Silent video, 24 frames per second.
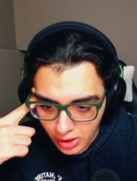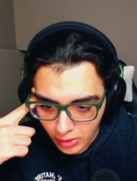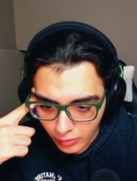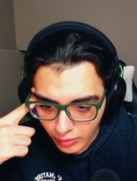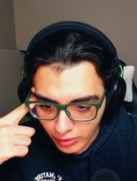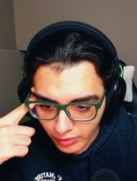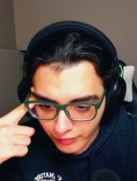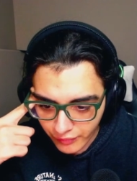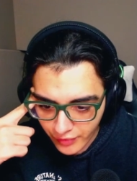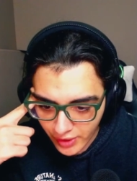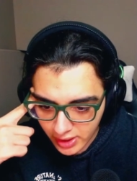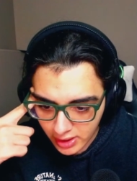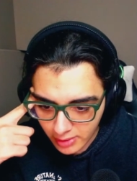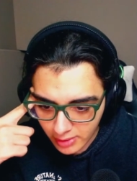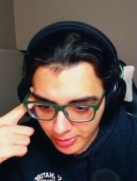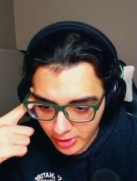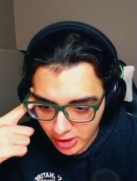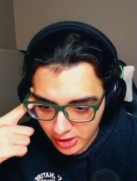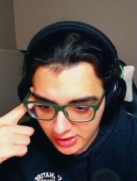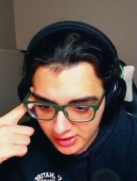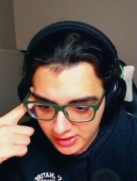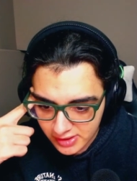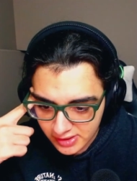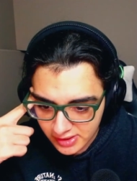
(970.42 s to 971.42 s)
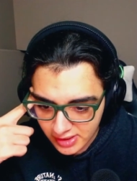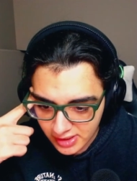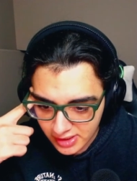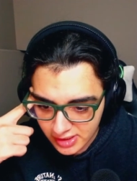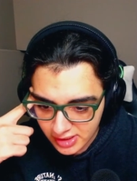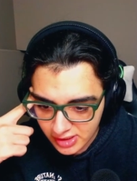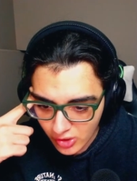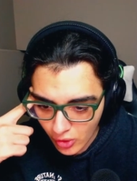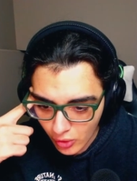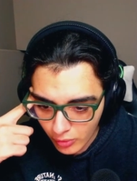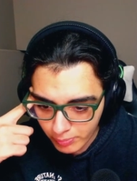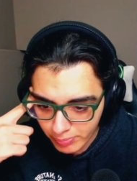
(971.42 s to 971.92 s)
With Vegapunka's sea
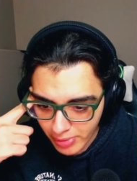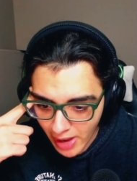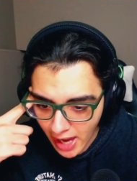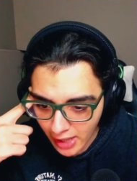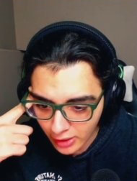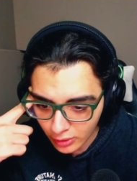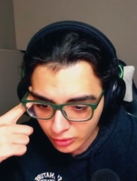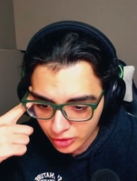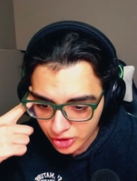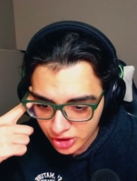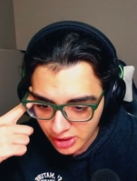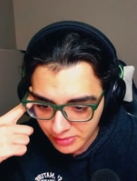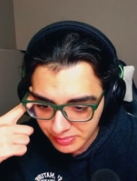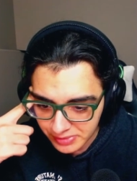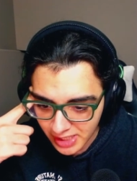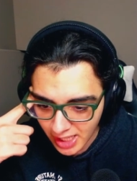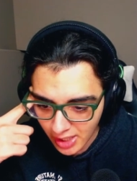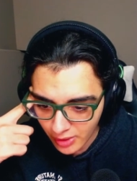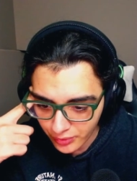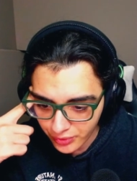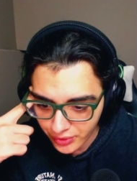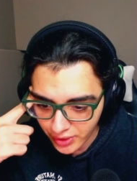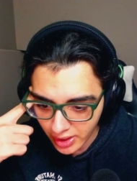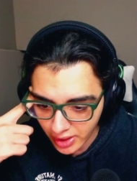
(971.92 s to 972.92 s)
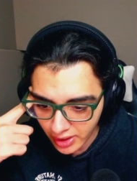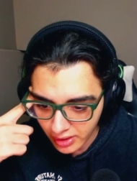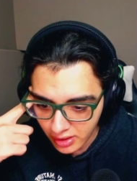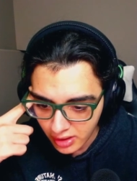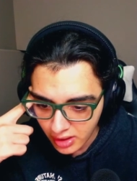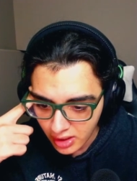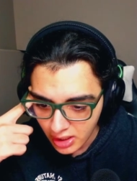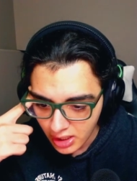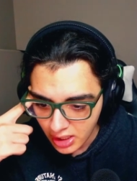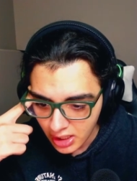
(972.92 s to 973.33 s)
stone paddle ships out there,